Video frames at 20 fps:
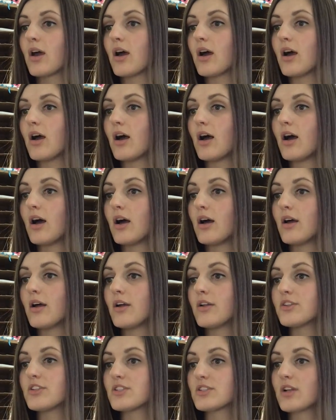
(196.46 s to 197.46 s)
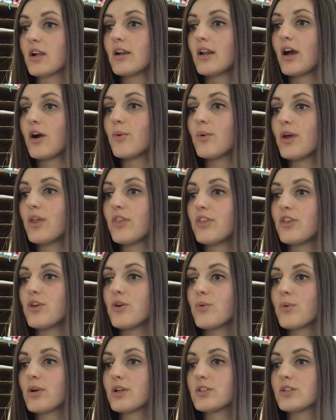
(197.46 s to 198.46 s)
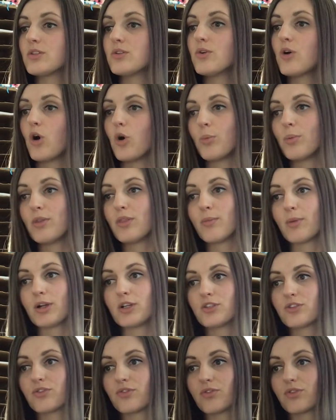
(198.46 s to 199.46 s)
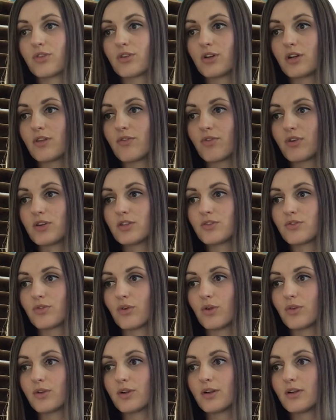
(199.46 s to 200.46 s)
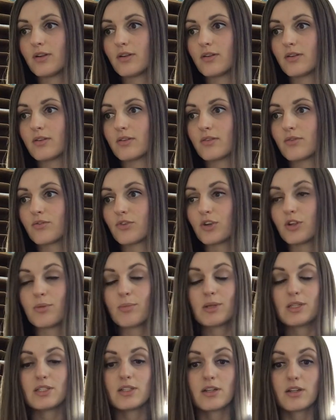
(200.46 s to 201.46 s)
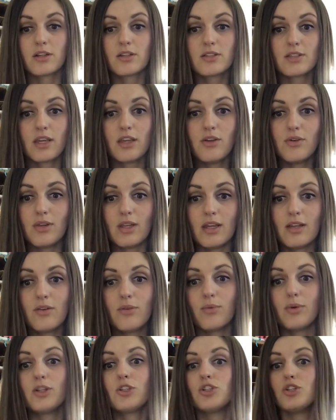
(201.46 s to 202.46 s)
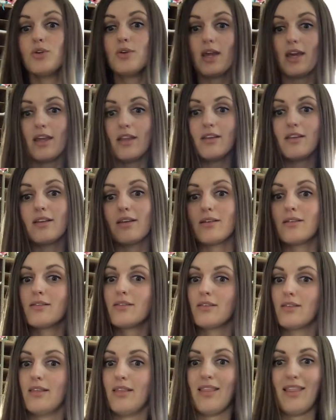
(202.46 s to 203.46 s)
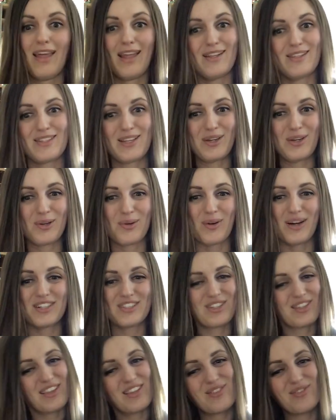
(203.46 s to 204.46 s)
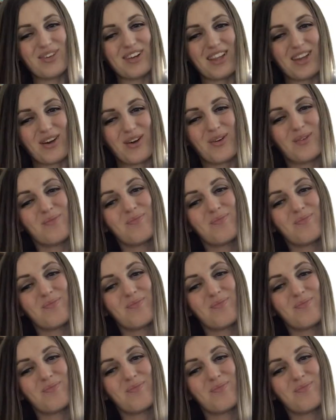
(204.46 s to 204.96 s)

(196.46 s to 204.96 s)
to start out with, you were to open the March 31st folder for your materials that you need, which you did because that is how you're watching this video.